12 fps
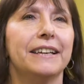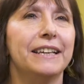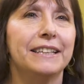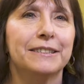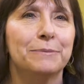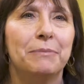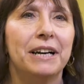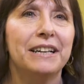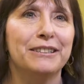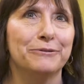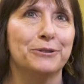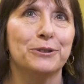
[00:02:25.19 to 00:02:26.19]
he
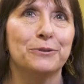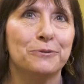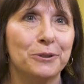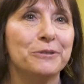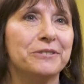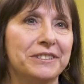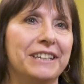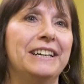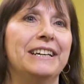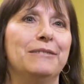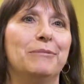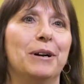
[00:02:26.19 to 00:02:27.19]
smiled for the first
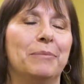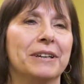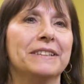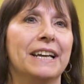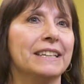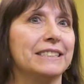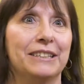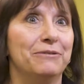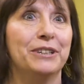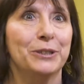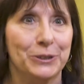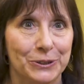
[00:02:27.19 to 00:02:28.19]
time about the accident.
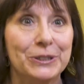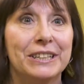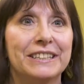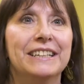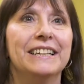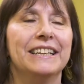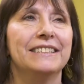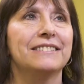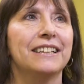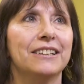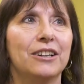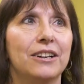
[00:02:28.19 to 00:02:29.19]
He felt good.
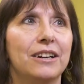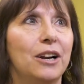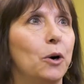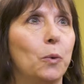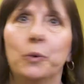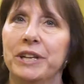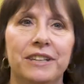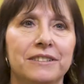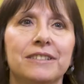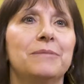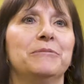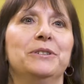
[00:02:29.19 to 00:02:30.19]
He's like, we
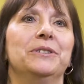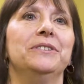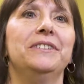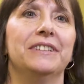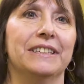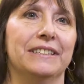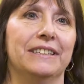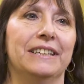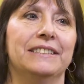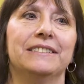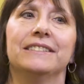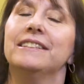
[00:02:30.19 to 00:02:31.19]
did something good then.
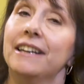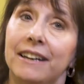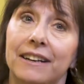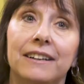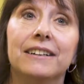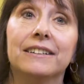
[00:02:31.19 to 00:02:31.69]
I said, yeah.